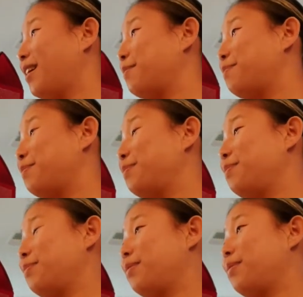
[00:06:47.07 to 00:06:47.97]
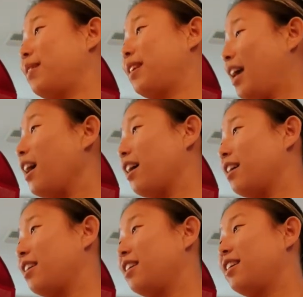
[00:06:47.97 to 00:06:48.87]
of— Are we gonna do it? Yeah.
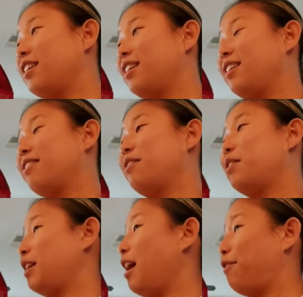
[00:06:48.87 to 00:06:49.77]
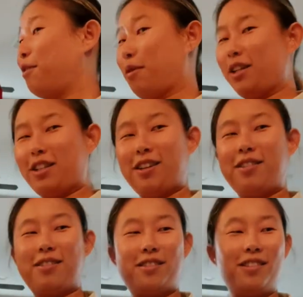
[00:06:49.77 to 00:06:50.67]
Okay. Well, yeah, if you want to.
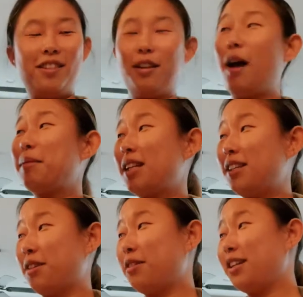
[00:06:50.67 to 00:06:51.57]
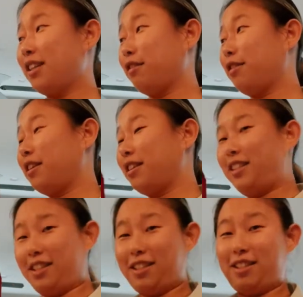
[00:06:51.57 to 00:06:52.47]
I'm gonna do it, definitely,
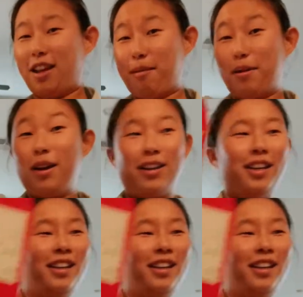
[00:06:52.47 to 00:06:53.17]
because I bought it.